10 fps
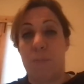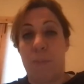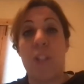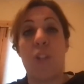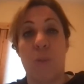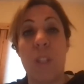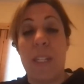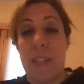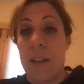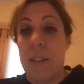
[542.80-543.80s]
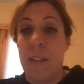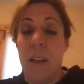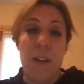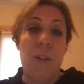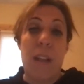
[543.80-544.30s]
pleasure really does
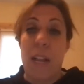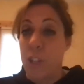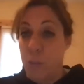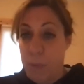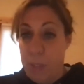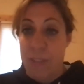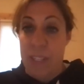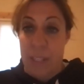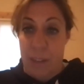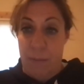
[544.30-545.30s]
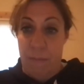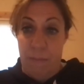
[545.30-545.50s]
go down to your belief system